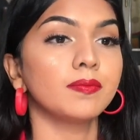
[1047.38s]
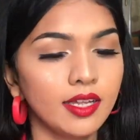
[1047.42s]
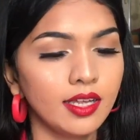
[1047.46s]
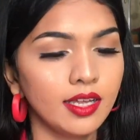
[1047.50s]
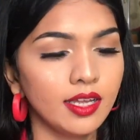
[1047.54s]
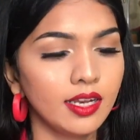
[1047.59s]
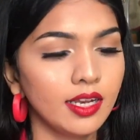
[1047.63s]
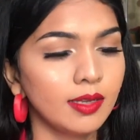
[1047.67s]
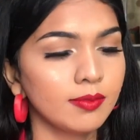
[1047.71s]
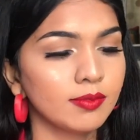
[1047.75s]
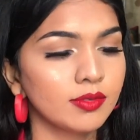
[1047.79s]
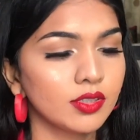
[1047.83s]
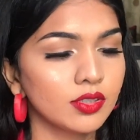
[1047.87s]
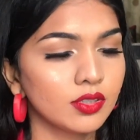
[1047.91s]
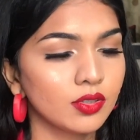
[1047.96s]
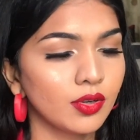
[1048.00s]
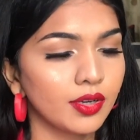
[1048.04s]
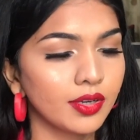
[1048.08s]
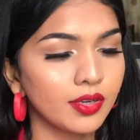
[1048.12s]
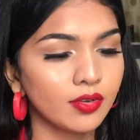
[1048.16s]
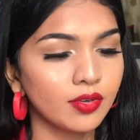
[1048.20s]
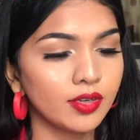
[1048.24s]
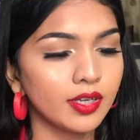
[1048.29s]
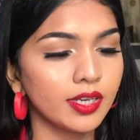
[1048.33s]
Just want
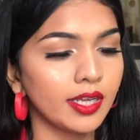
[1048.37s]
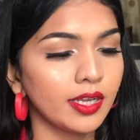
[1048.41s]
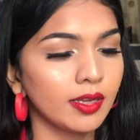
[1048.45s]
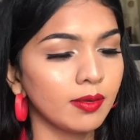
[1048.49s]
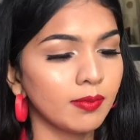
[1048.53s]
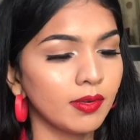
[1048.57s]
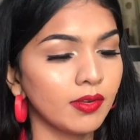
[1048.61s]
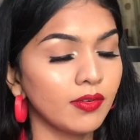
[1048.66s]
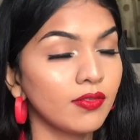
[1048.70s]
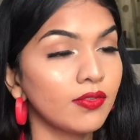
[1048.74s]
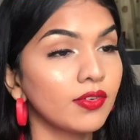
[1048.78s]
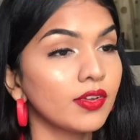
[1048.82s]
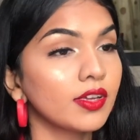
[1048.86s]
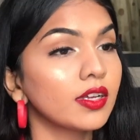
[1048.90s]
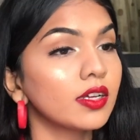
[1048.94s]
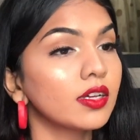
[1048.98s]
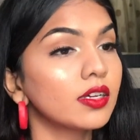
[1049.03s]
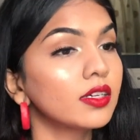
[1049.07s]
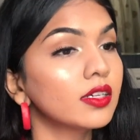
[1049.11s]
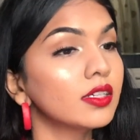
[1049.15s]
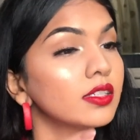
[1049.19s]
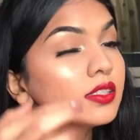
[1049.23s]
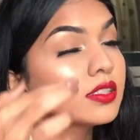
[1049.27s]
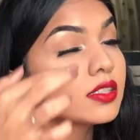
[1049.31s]
to add a little
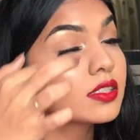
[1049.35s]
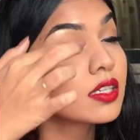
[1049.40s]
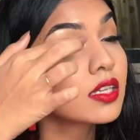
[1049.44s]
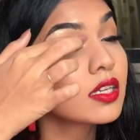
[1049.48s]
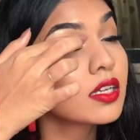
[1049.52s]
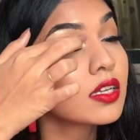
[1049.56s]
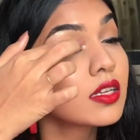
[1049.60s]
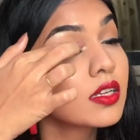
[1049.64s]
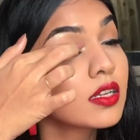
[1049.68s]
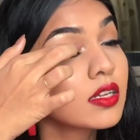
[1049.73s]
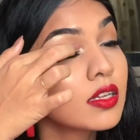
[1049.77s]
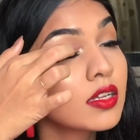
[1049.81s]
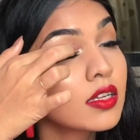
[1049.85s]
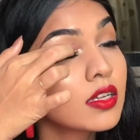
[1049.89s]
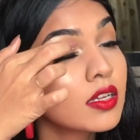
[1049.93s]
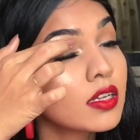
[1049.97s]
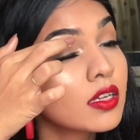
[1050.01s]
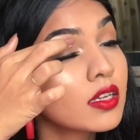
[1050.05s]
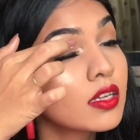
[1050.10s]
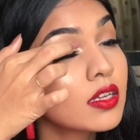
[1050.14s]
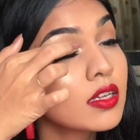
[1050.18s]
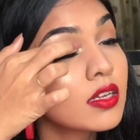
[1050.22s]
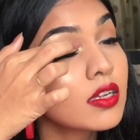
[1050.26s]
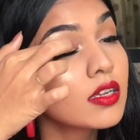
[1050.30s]
shimmer on my
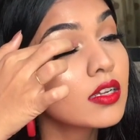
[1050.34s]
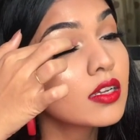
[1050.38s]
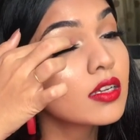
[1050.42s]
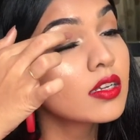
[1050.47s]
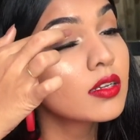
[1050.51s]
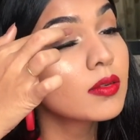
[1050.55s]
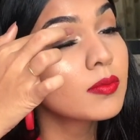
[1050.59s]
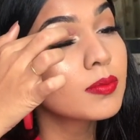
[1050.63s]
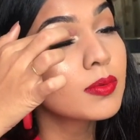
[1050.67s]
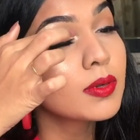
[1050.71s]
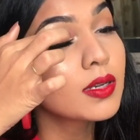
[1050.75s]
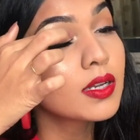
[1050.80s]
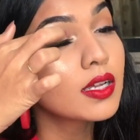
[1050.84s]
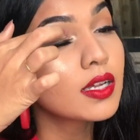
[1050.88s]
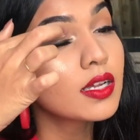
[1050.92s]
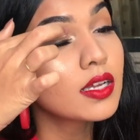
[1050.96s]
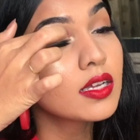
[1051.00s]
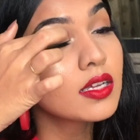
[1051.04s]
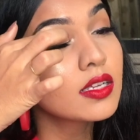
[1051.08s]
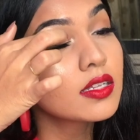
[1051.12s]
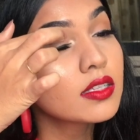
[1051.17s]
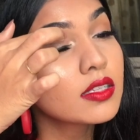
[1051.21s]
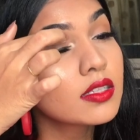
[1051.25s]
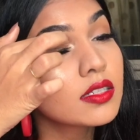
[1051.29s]
lids. I'm going to take
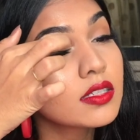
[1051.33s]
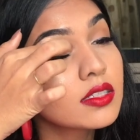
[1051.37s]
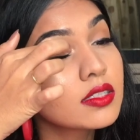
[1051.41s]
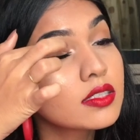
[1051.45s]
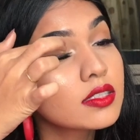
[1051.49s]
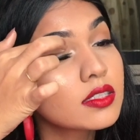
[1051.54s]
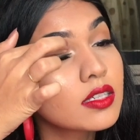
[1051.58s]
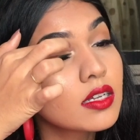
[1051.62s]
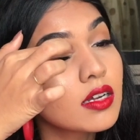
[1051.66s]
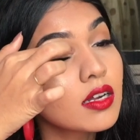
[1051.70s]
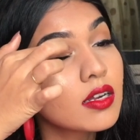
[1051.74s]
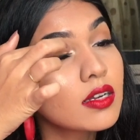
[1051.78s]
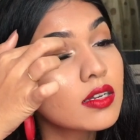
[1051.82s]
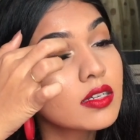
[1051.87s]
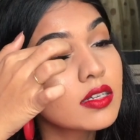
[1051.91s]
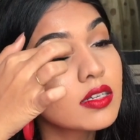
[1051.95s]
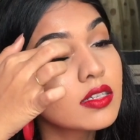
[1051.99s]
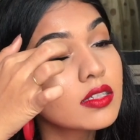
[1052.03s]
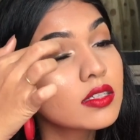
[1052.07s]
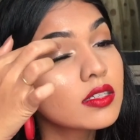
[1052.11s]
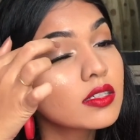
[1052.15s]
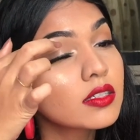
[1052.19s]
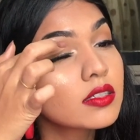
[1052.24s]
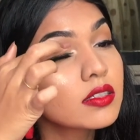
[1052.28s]
the Colourpop
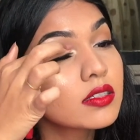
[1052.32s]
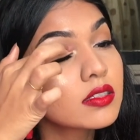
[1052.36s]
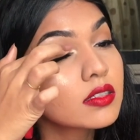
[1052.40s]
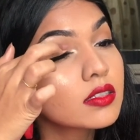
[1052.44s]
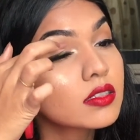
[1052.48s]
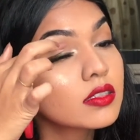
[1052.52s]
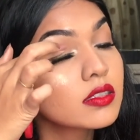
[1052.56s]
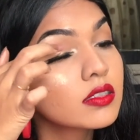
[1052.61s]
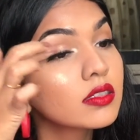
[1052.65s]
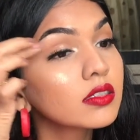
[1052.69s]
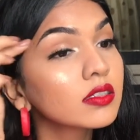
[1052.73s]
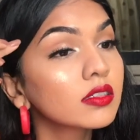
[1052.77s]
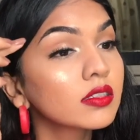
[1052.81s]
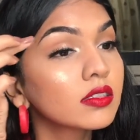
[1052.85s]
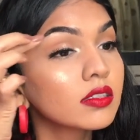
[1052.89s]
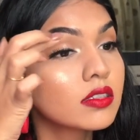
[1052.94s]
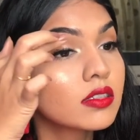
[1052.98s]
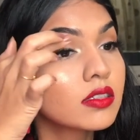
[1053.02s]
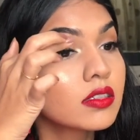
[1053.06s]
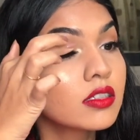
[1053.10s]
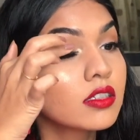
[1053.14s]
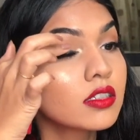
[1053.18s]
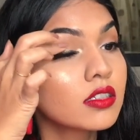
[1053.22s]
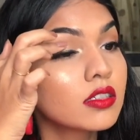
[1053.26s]
Super Shock,
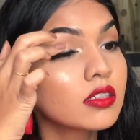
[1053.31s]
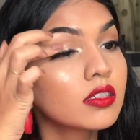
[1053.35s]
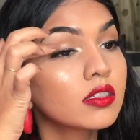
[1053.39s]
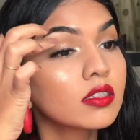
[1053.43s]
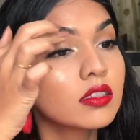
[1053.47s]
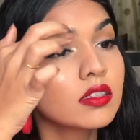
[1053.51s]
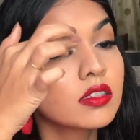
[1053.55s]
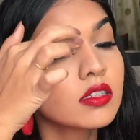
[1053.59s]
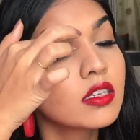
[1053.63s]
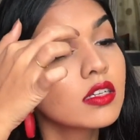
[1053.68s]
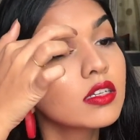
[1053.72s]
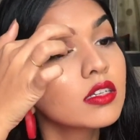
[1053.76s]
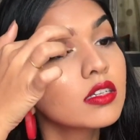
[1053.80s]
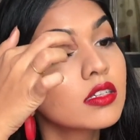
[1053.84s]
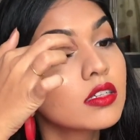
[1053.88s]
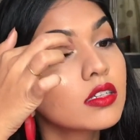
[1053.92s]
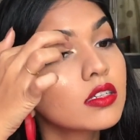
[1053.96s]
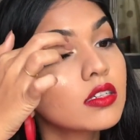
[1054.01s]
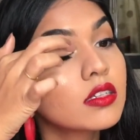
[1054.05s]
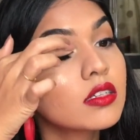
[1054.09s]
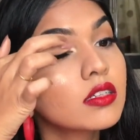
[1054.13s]
Super Shock